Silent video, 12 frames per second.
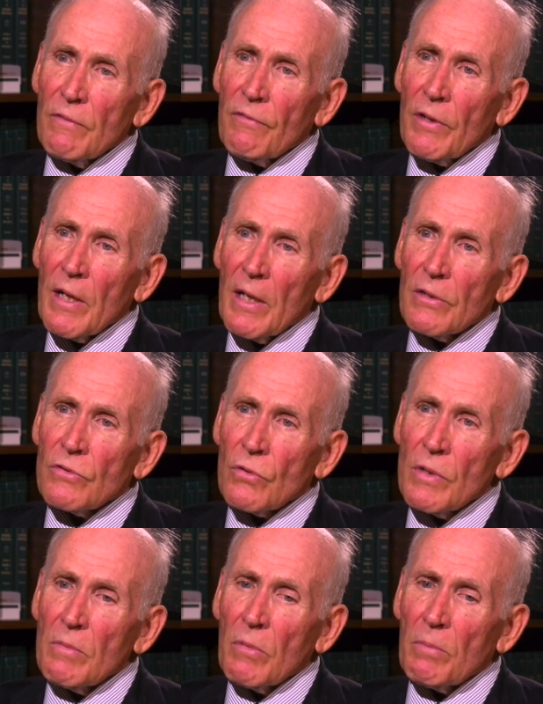for that
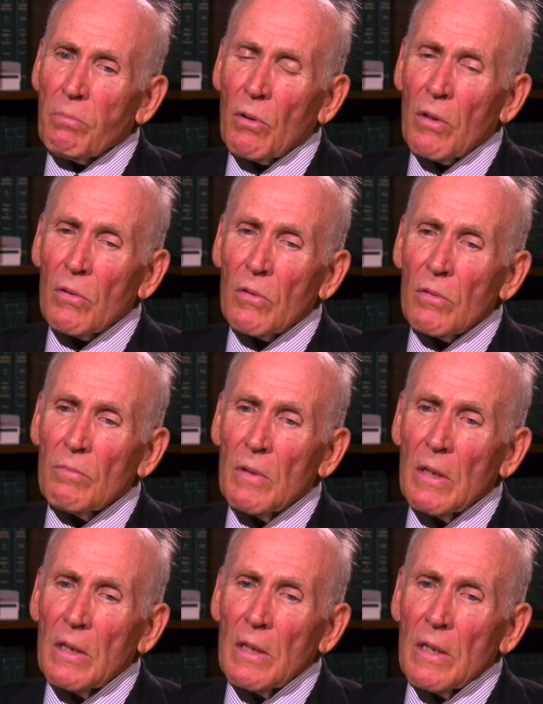treatment program,
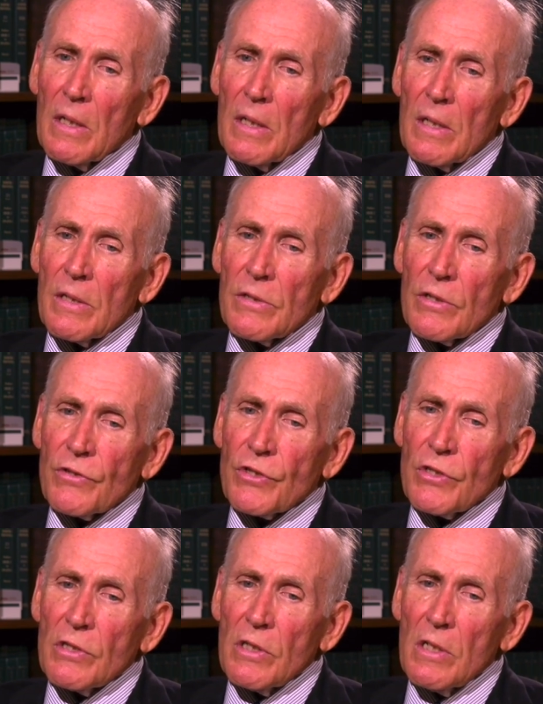to
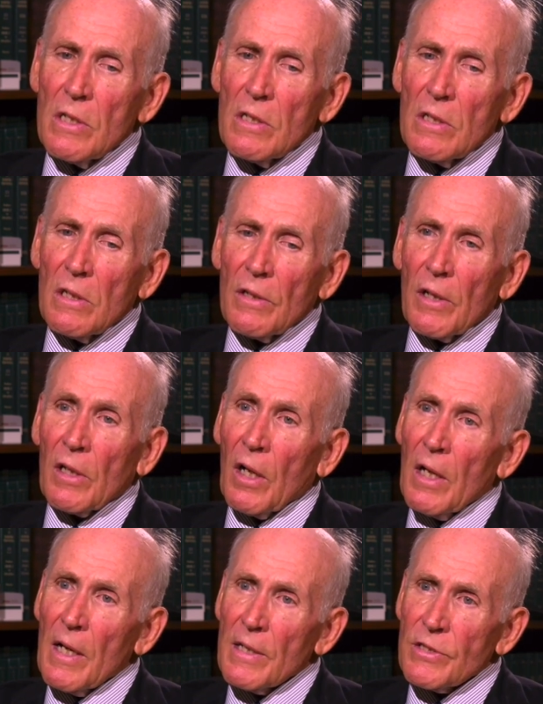see the
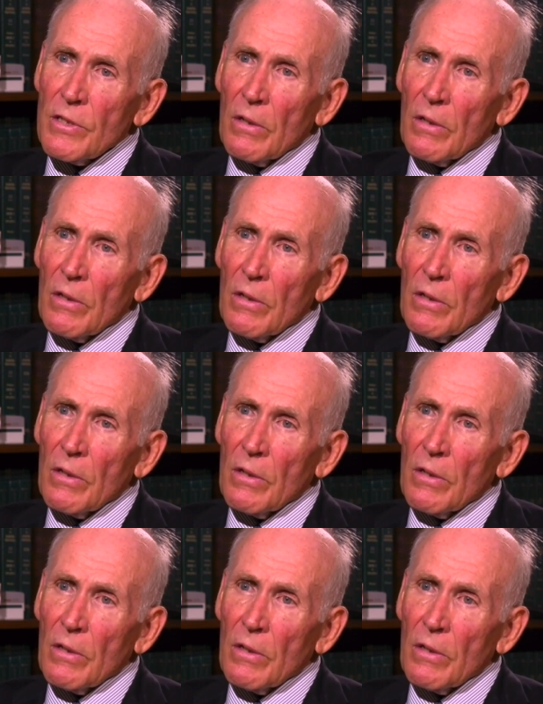clients